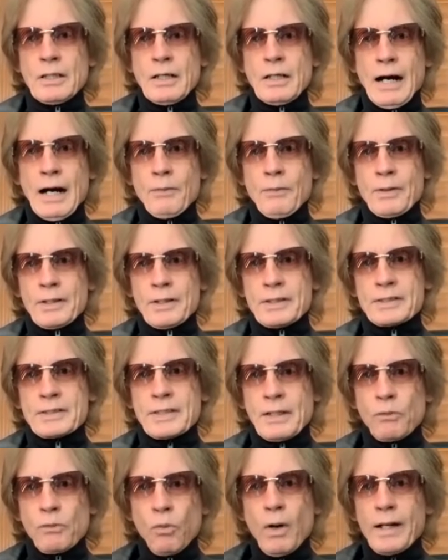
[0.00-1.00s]
I wanted to
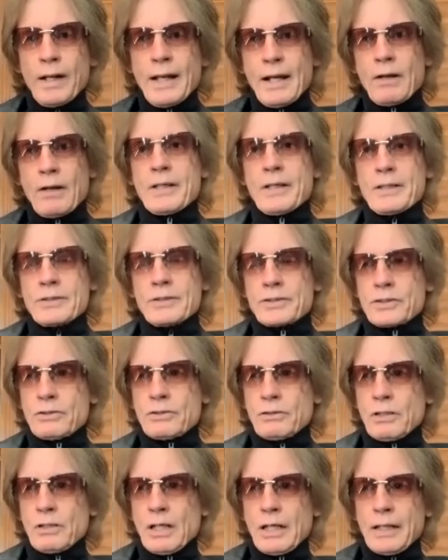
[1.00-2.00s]
say, what areas
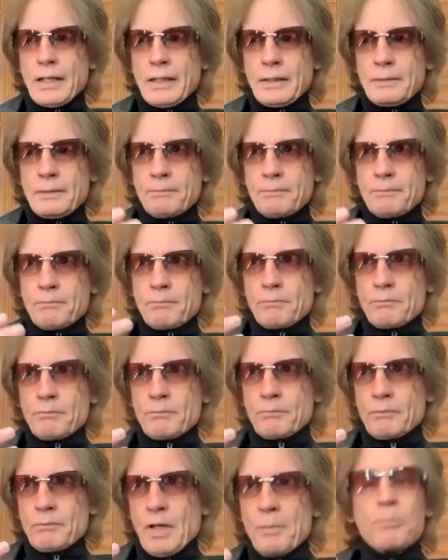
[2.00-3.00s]
could I
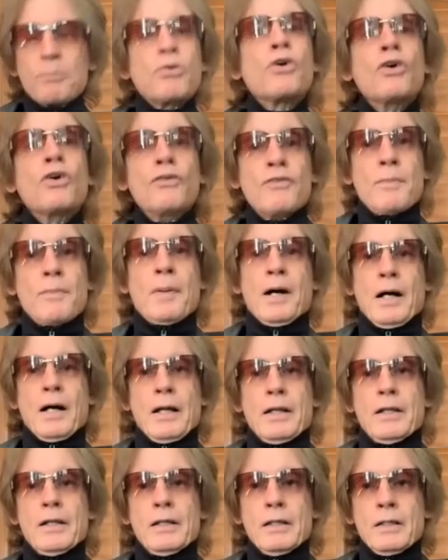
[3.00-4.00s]
improve upon?
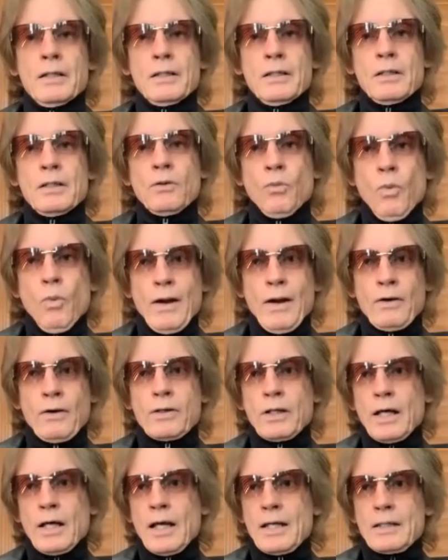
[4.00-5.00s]
Where
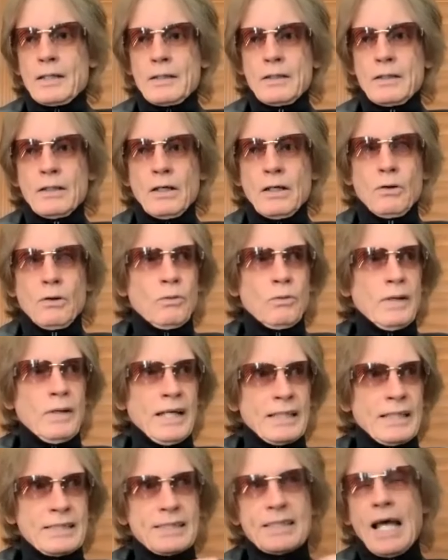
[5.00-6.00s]
could I, you know,
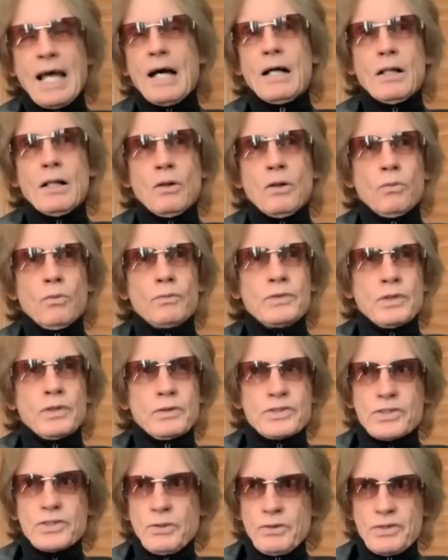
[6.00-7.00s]
excel? There
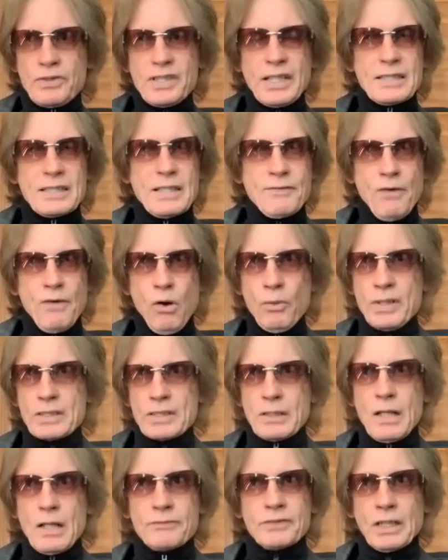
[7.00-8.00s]
are certain things I've
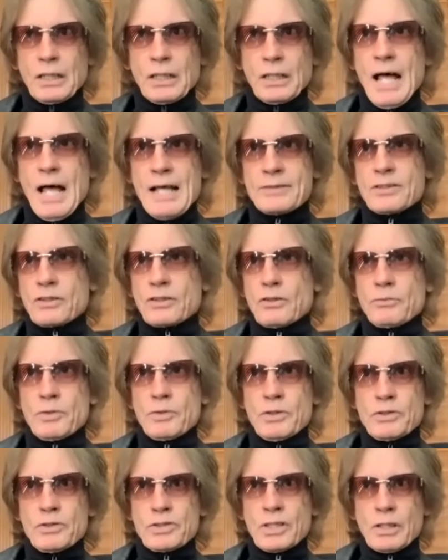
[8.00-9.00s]
always loved in classical
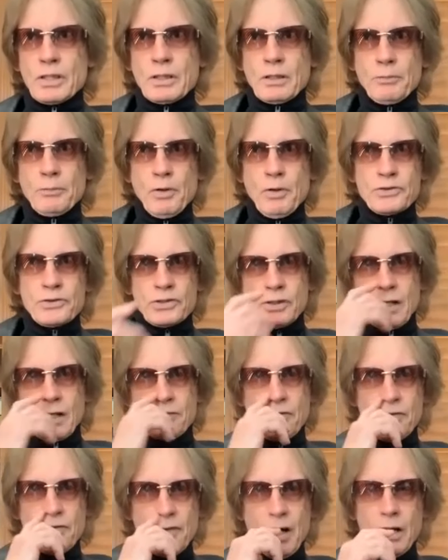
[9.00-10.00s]
music, composers
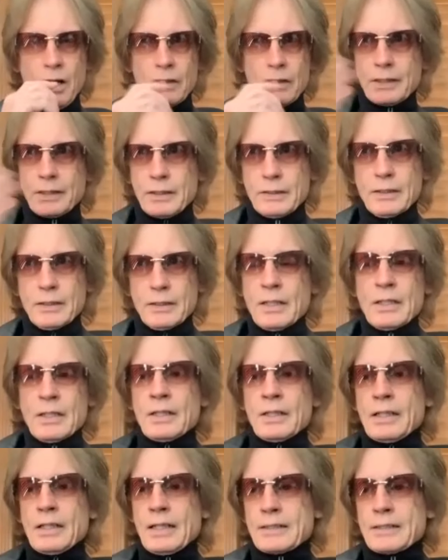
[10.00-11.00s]
like Vivaldi and
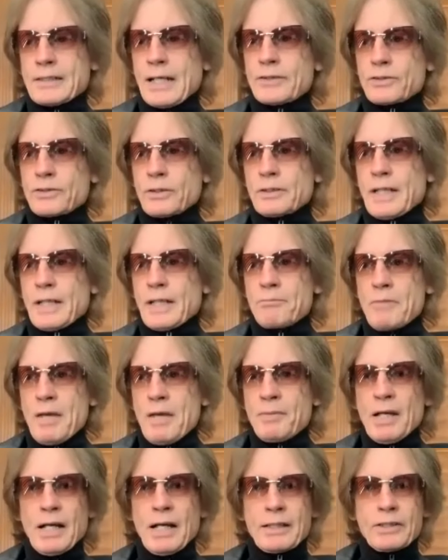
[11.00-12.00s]
et cetera, that
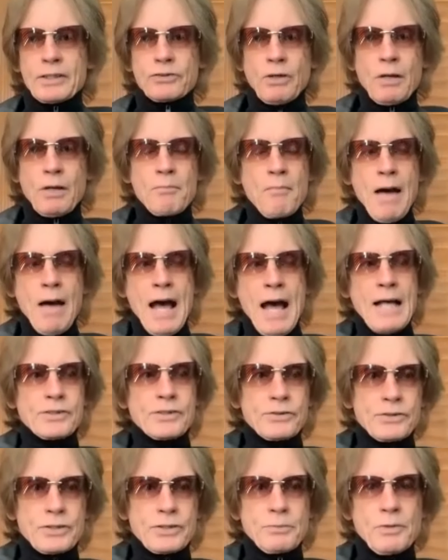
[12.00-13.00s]
maybe I could try to
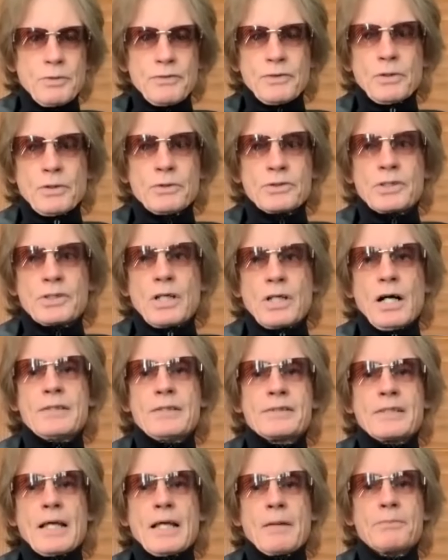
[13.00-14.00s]
master some of those
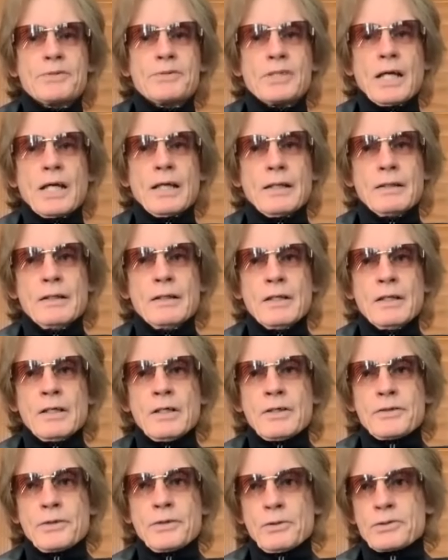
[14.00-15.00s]
concepts and
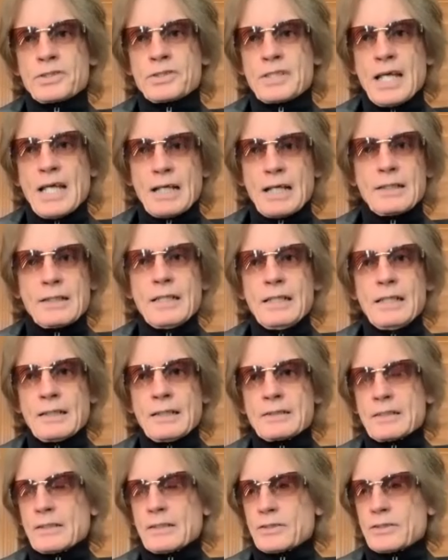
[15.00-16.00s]
those
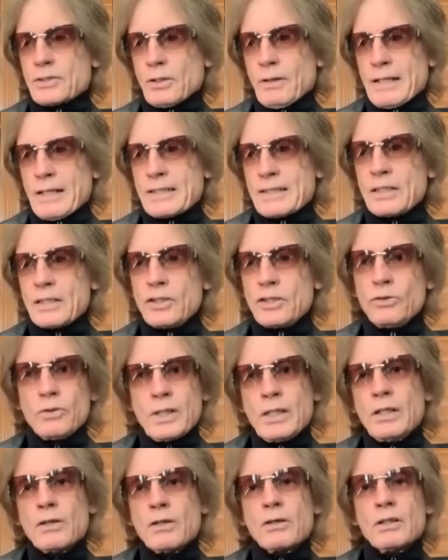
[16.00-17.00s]
techniques. And so I think you
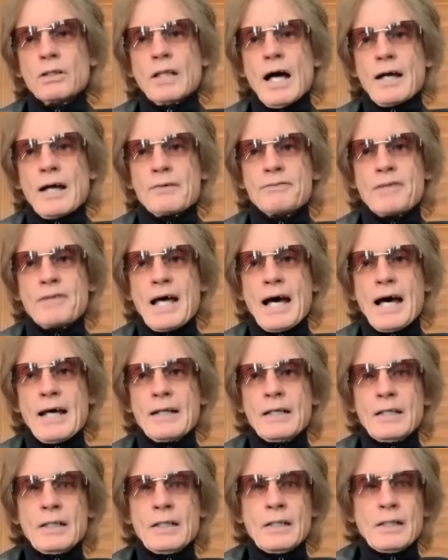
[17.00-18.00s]
hear a lot of
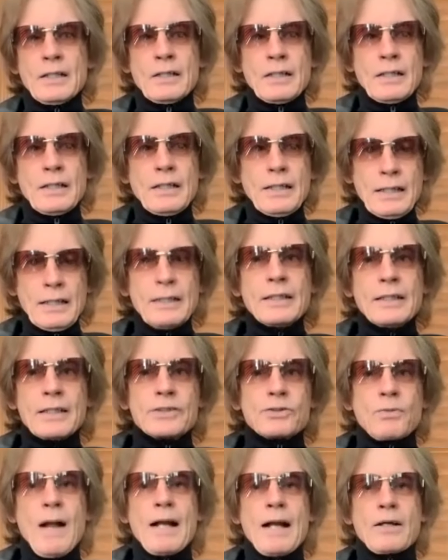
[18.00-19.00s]
that in
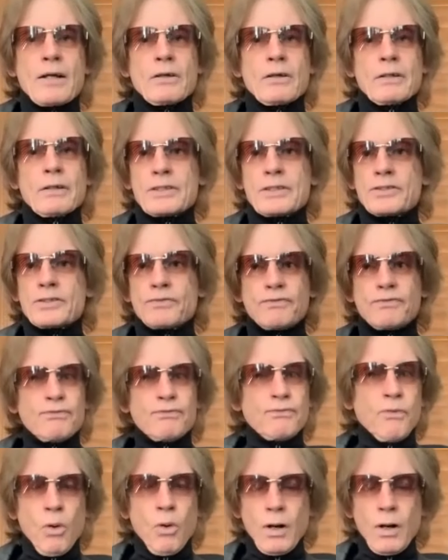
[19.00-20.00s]
this record. It's
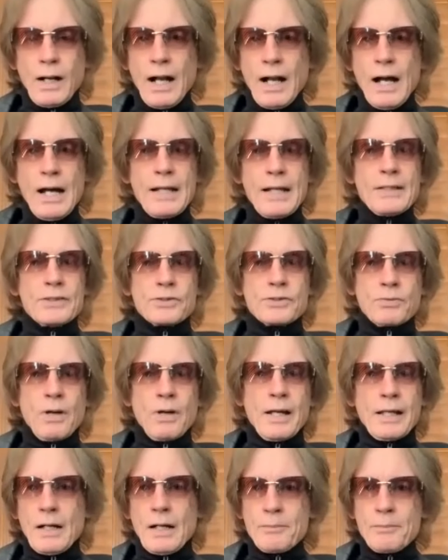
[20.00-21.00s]
four guys,
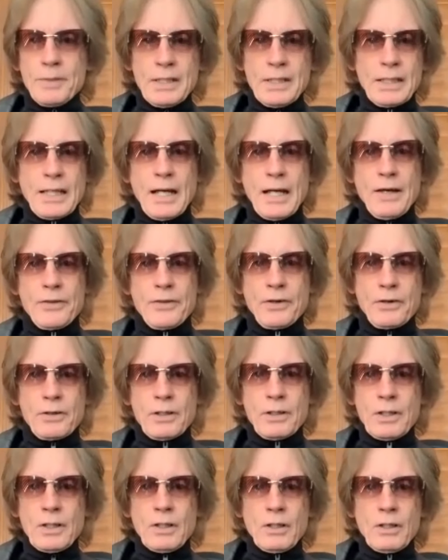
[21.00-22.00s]
right, coming
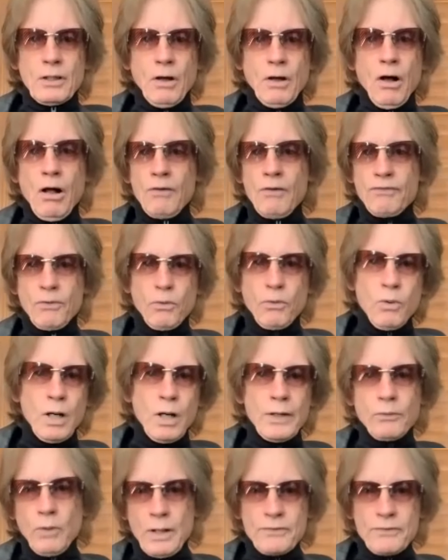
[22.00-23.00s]
together, all for
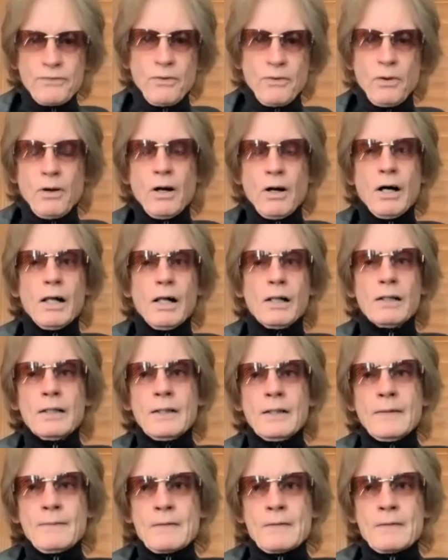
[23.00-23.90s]
one, one for all.